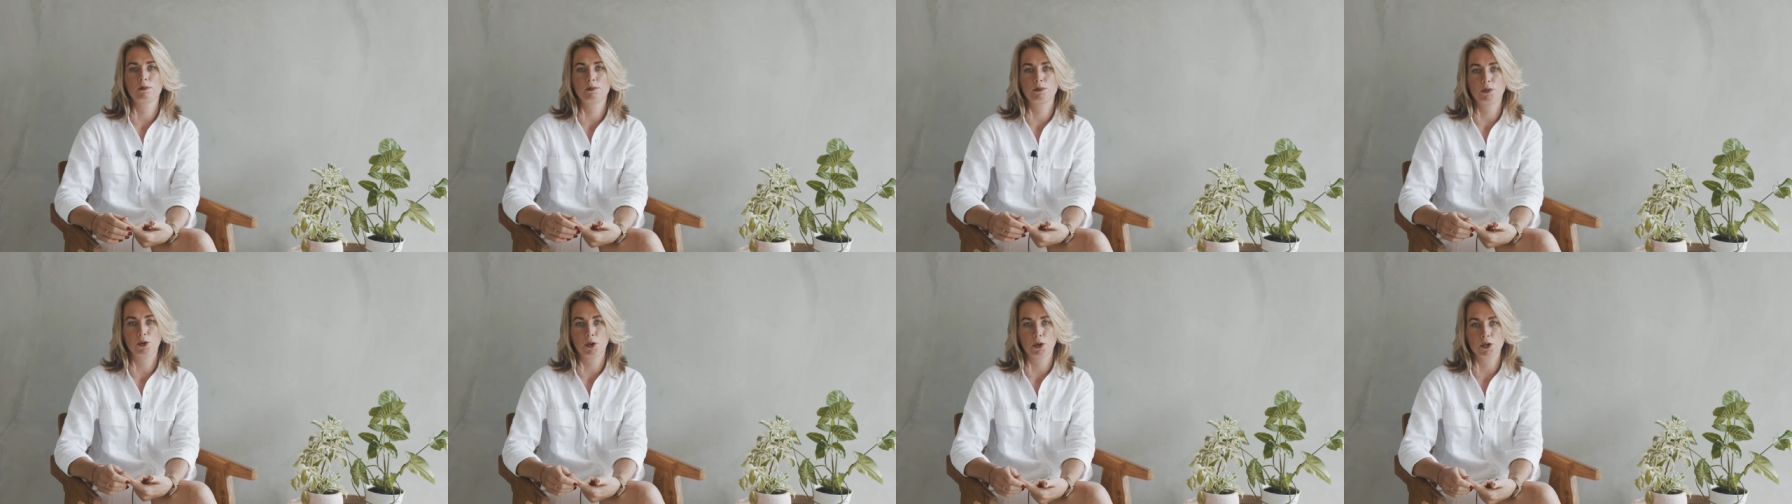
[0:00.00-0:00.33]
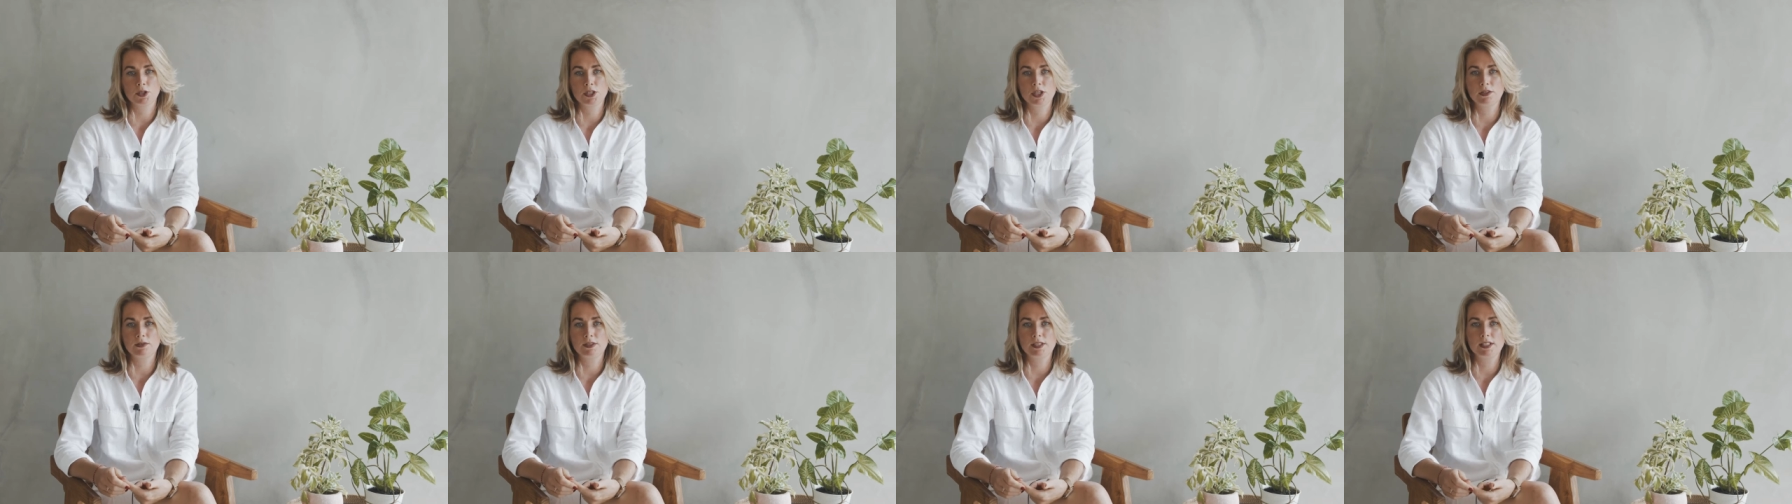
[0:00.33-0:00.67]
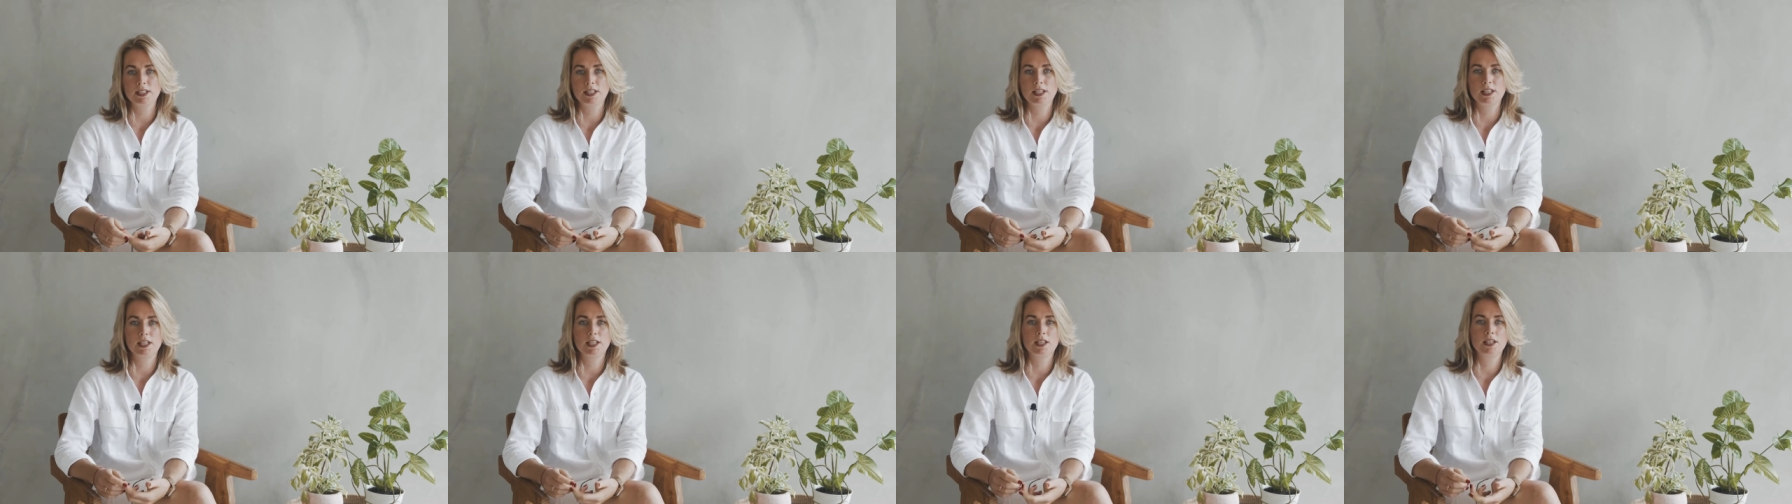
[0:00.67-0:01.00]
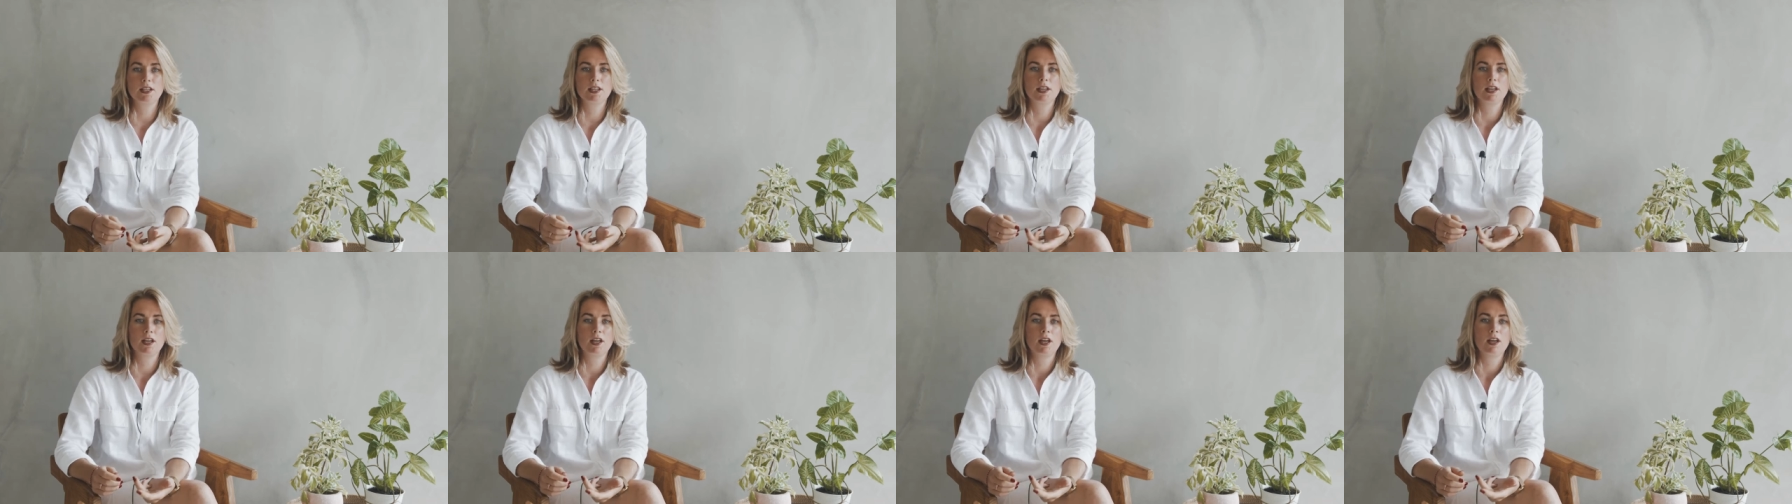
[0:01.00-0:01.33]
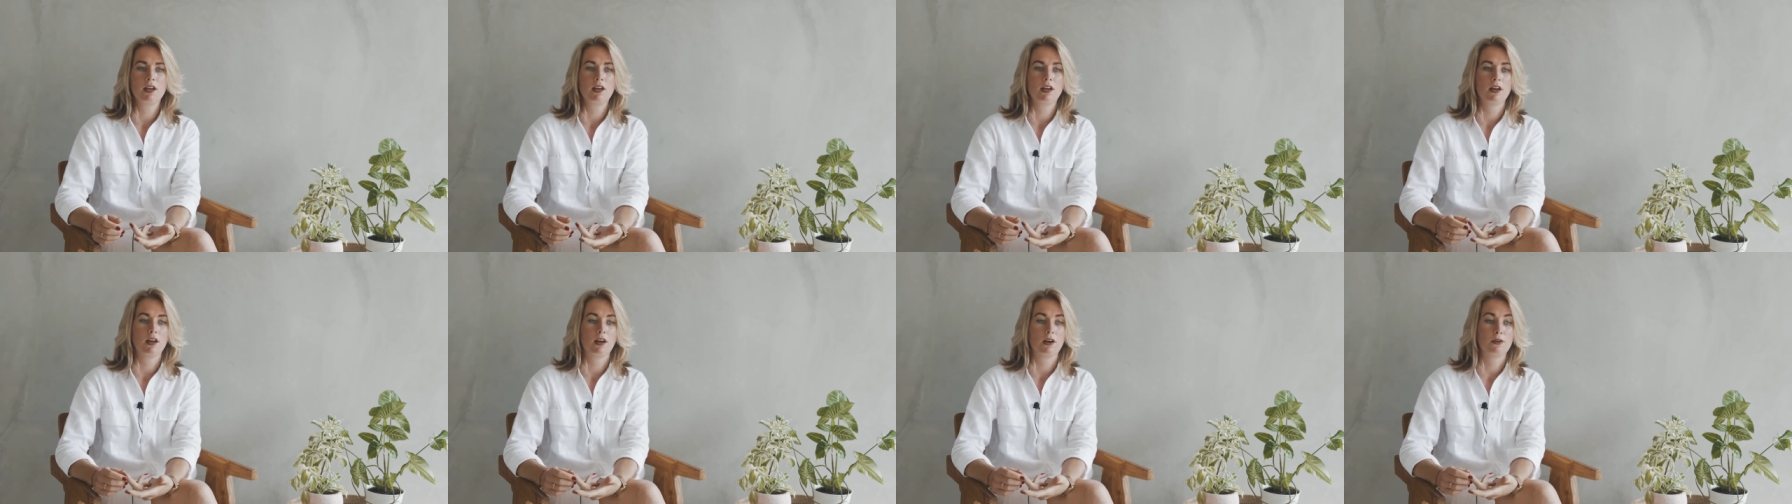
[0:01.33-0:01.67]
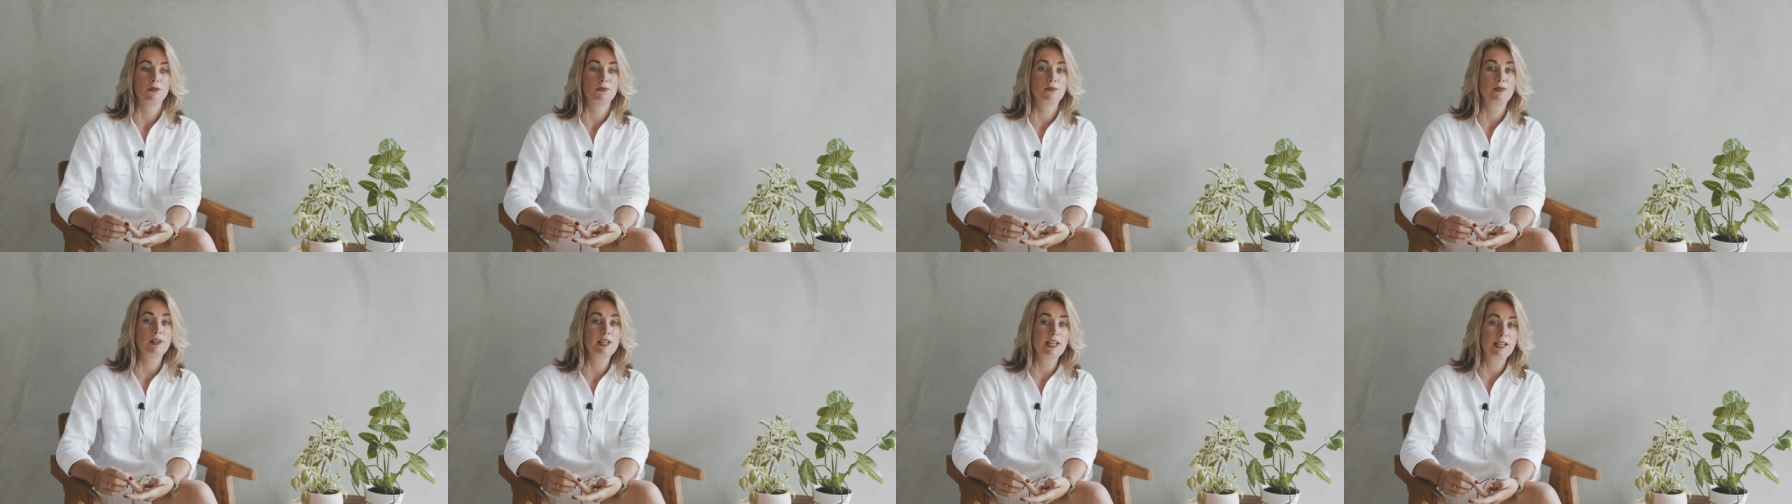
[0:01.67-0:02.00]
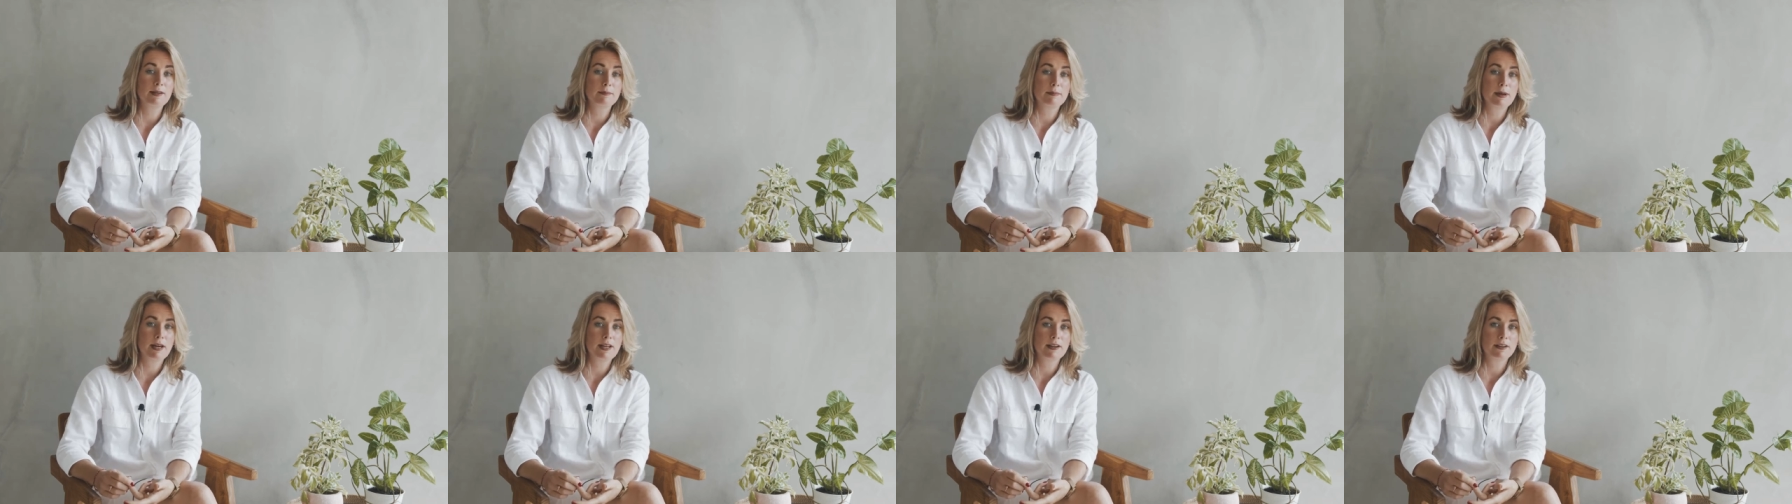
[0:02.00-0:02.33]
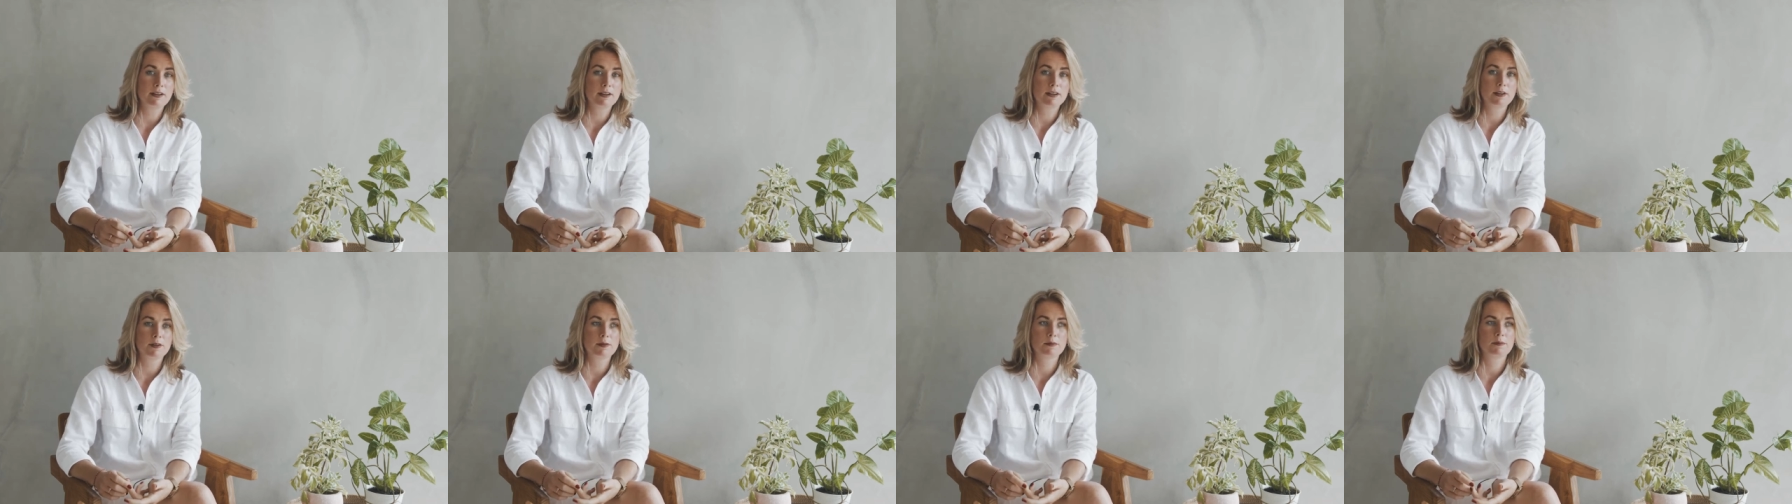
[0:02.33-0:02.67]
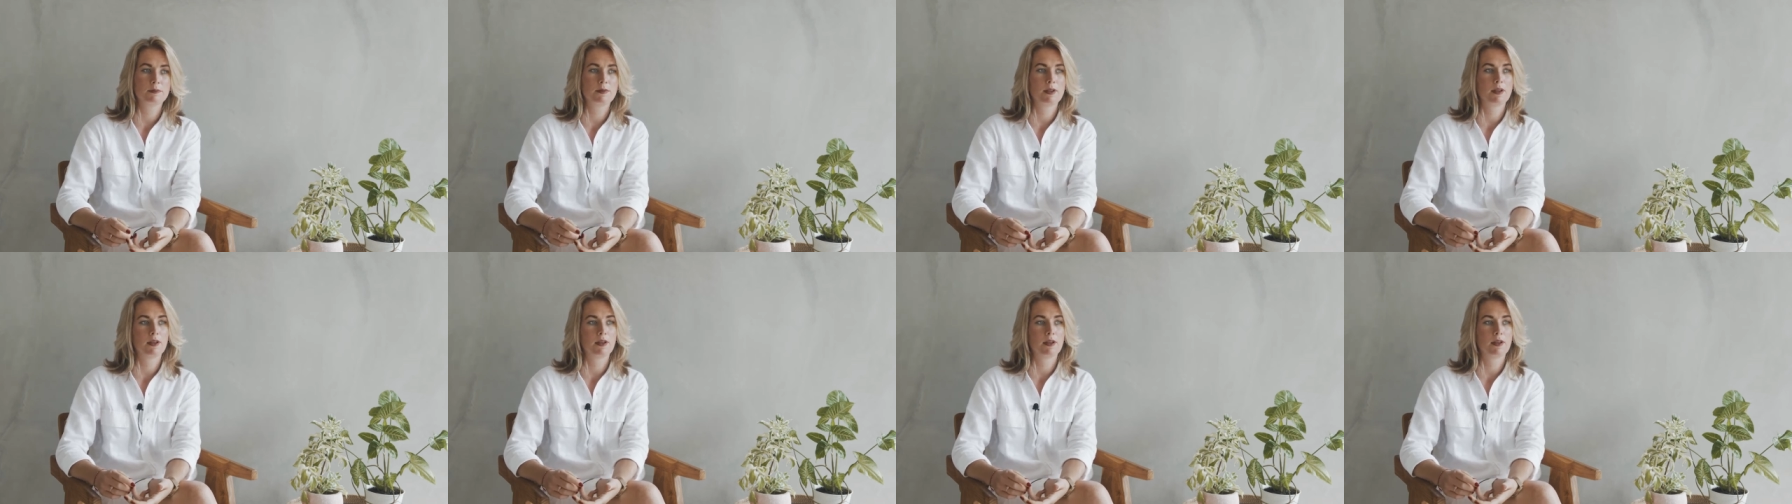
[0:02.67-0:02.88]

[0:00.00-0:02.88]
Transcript: productivity, uh, feeling better.